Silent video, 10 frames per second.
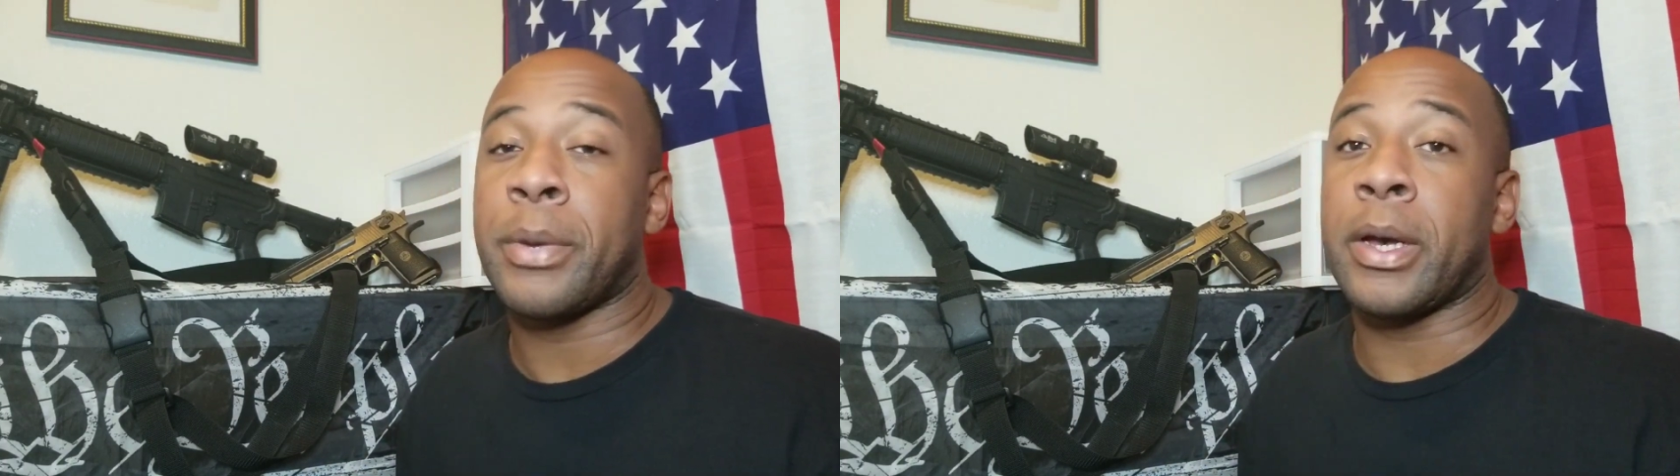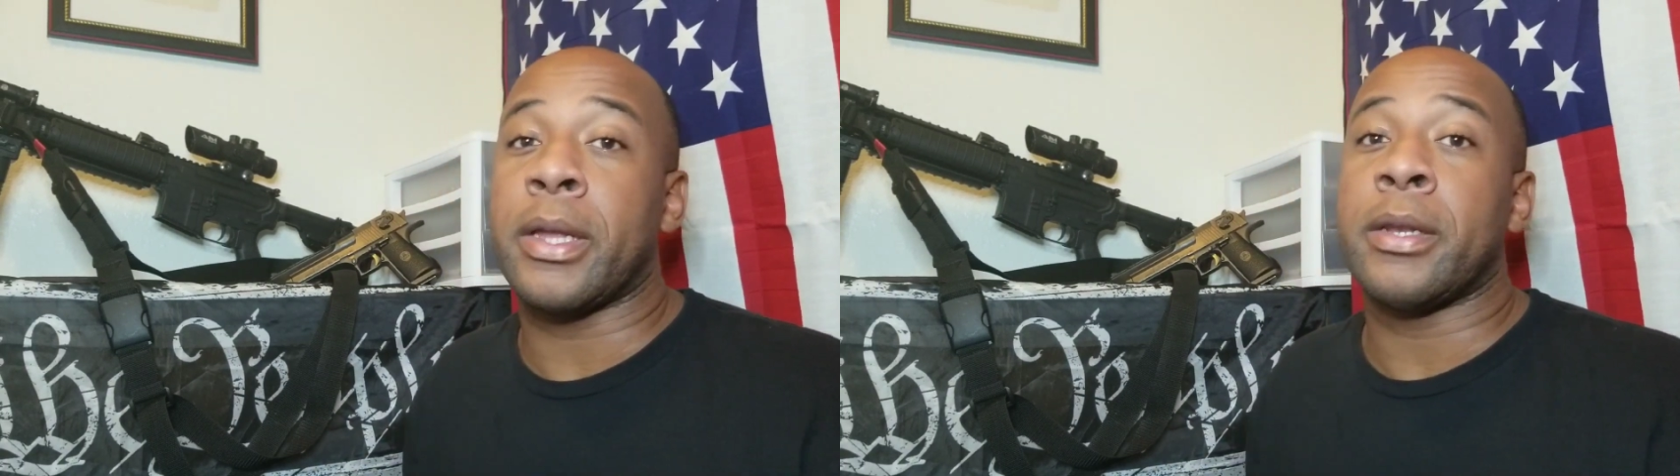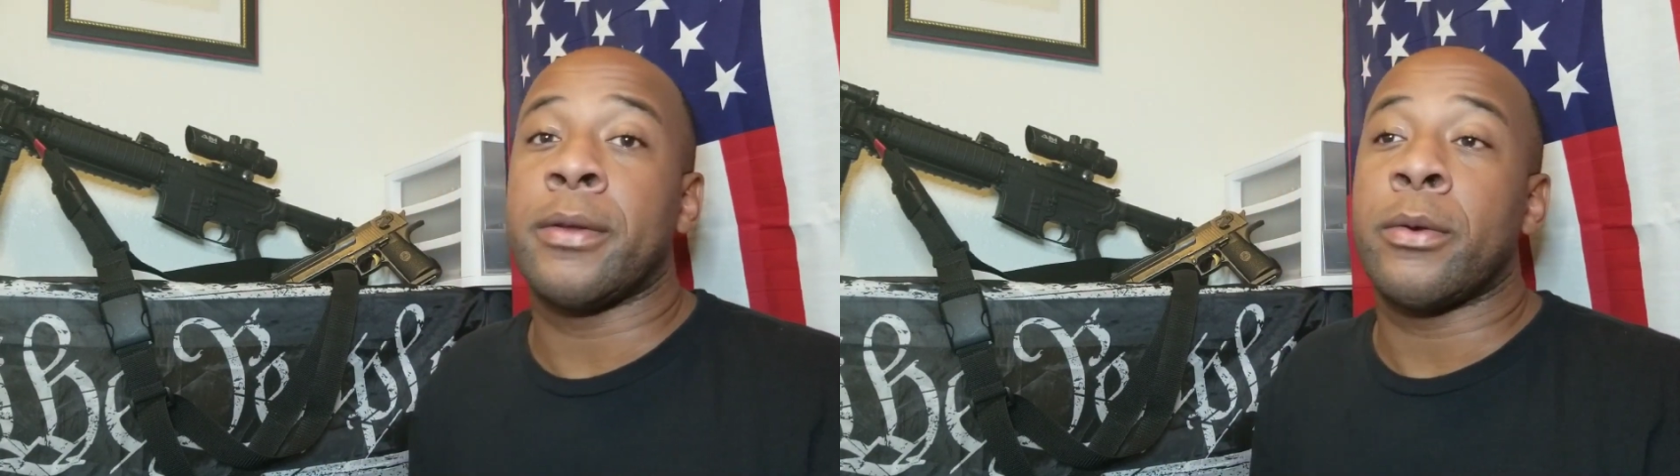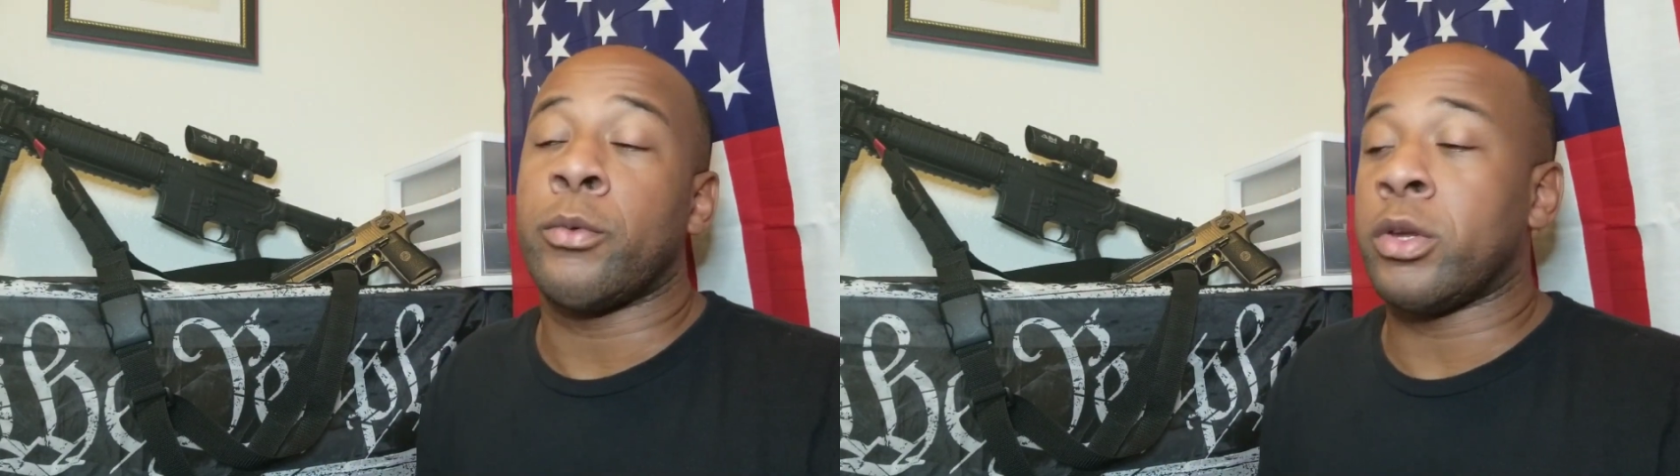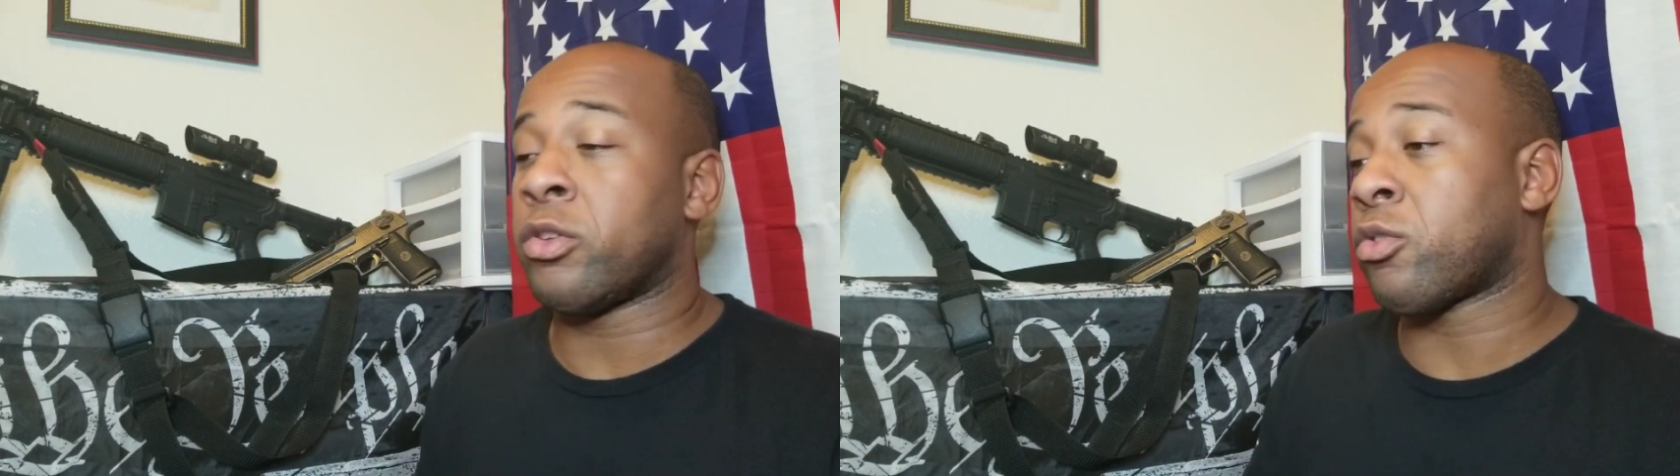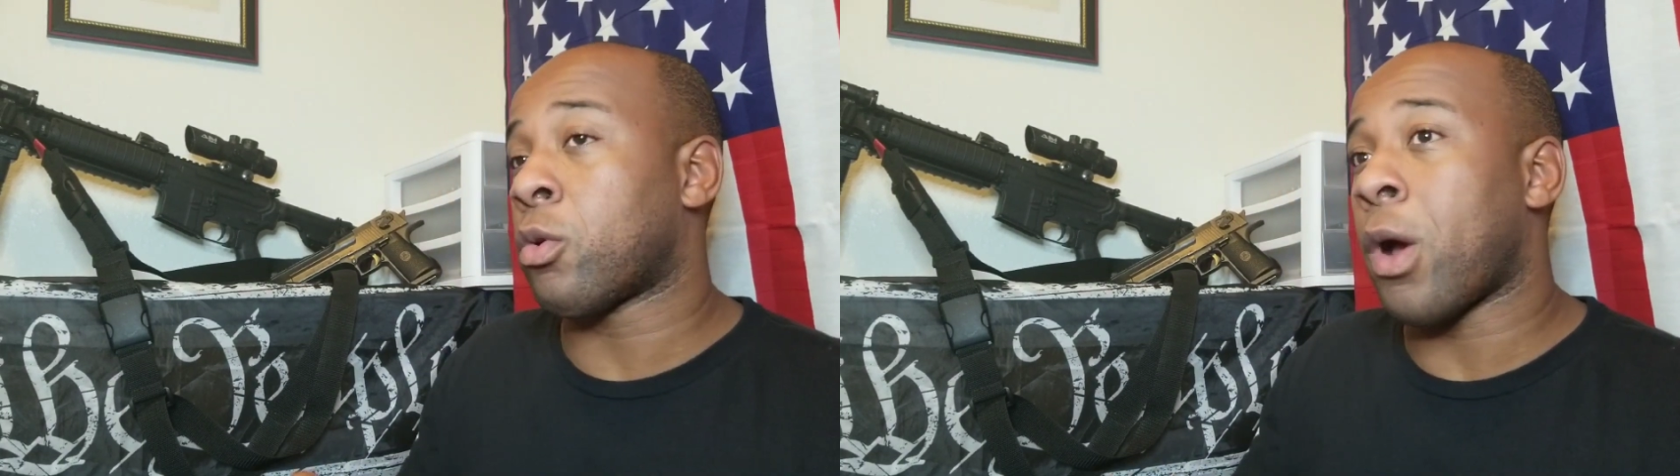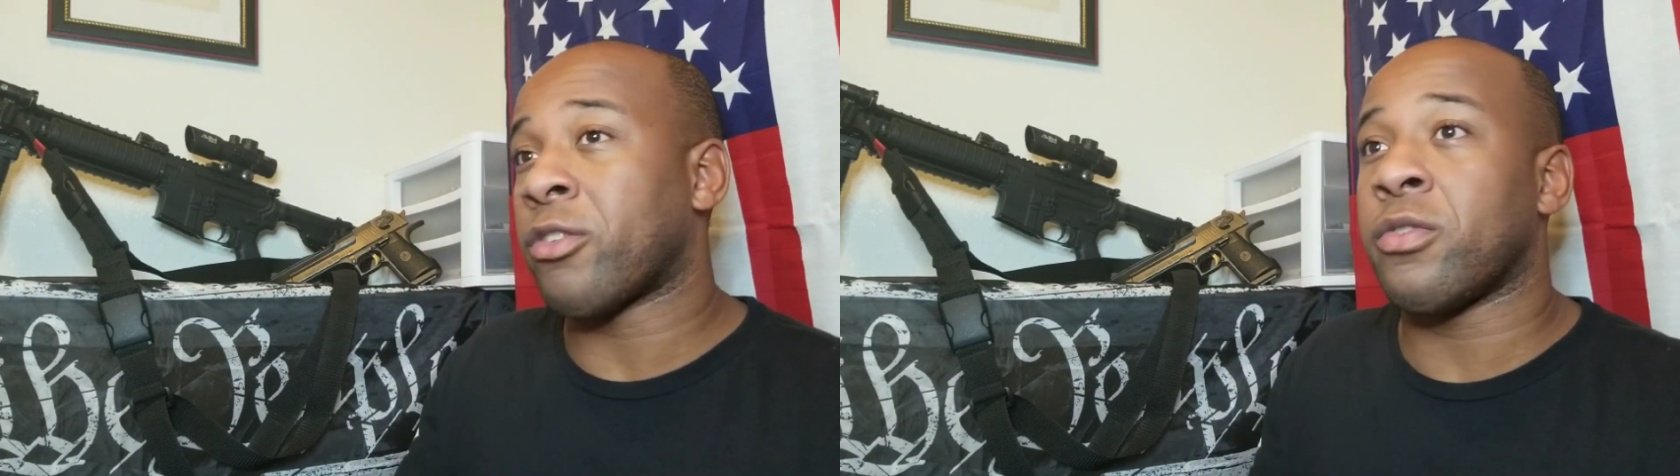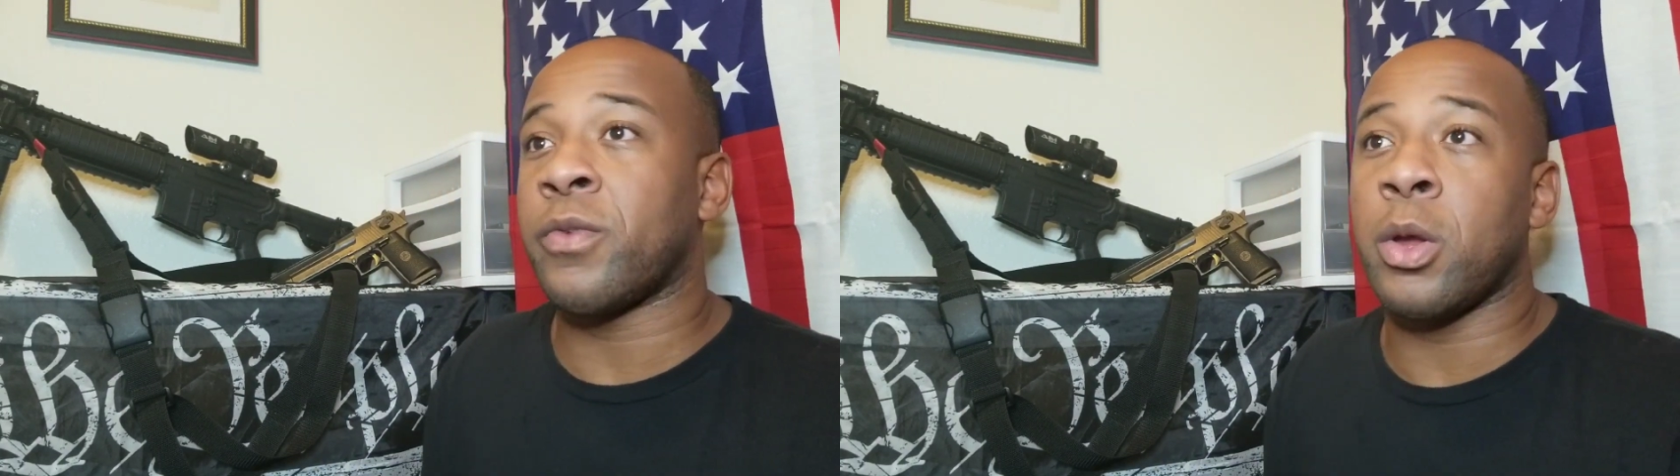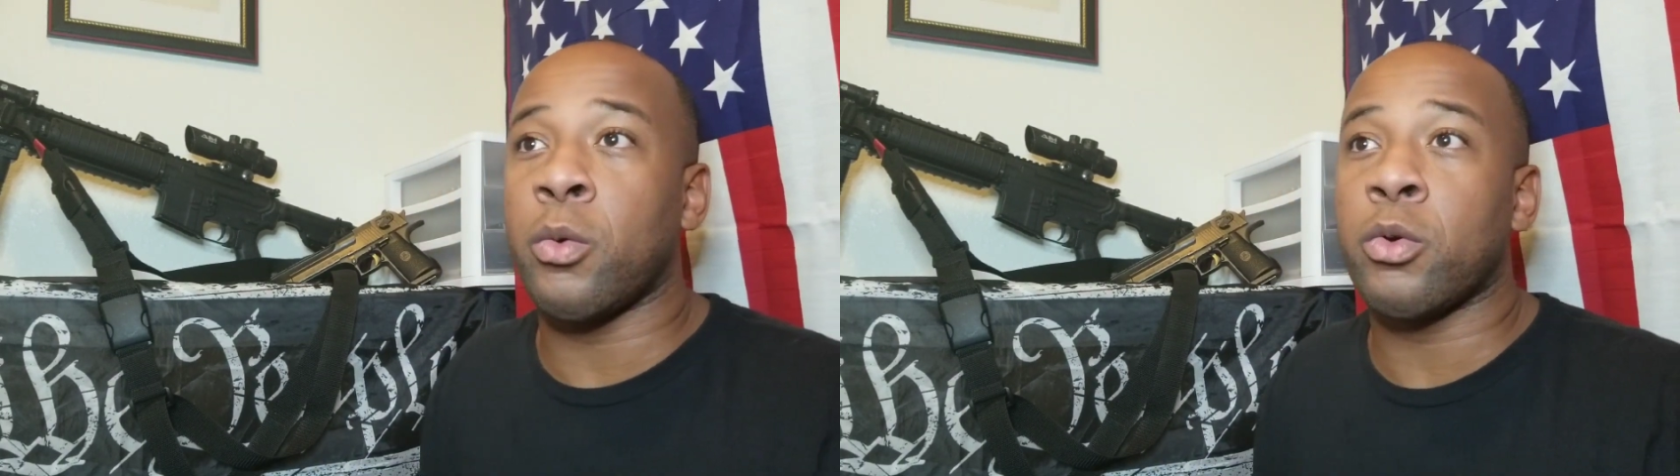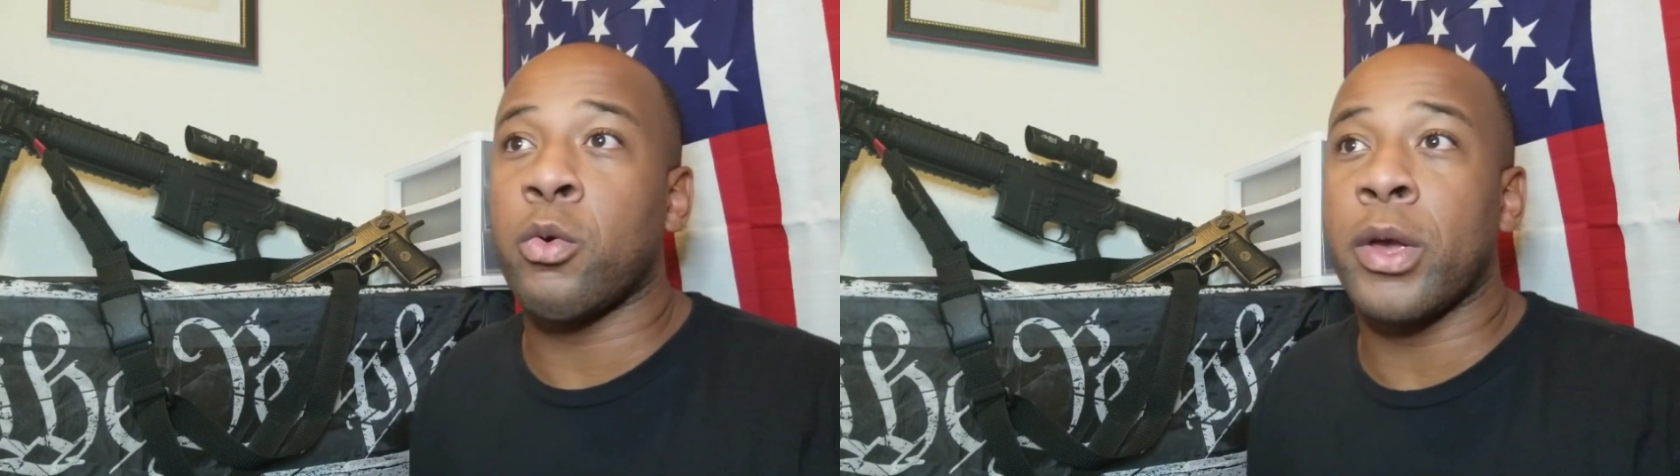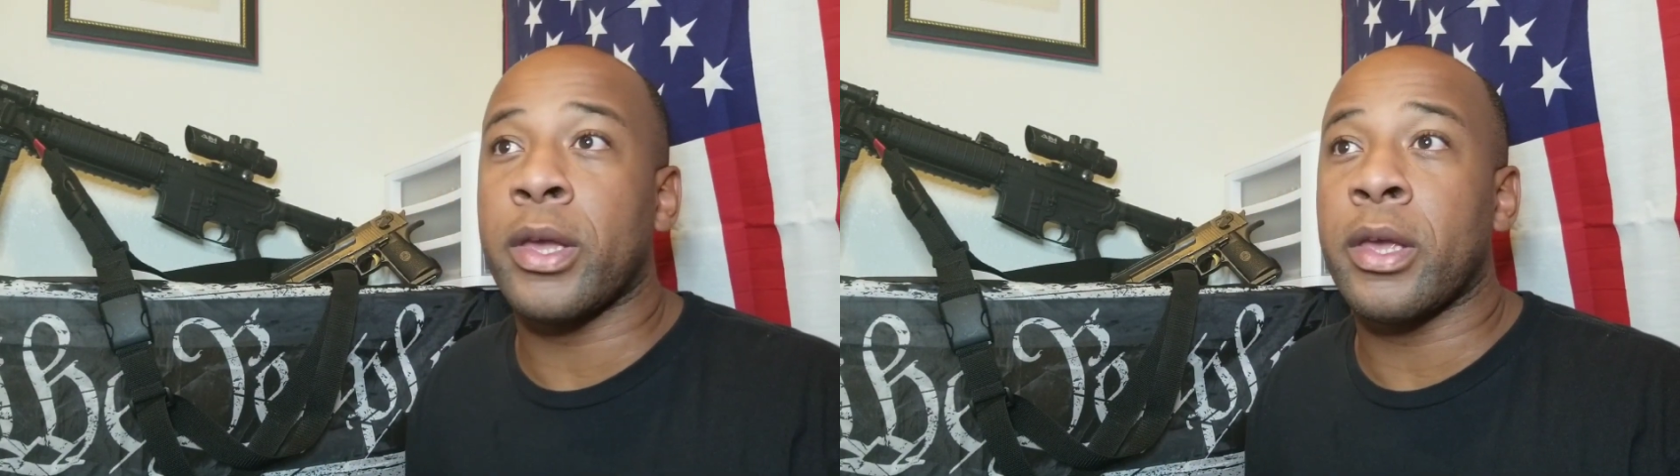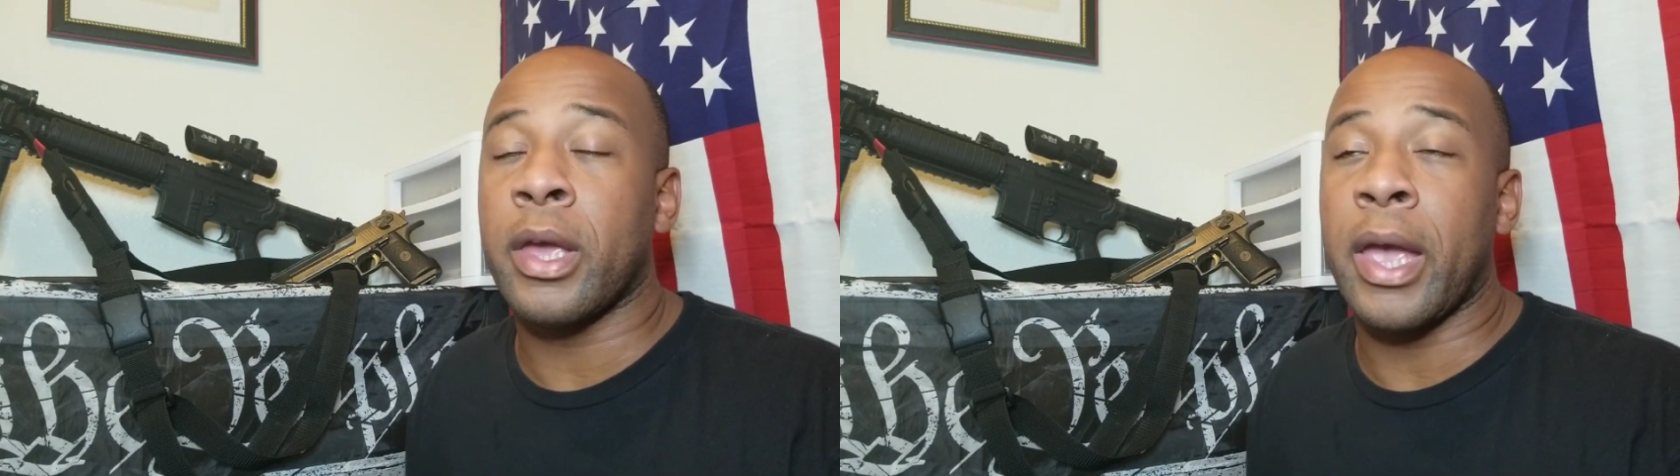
but we're just going to watch this video real quick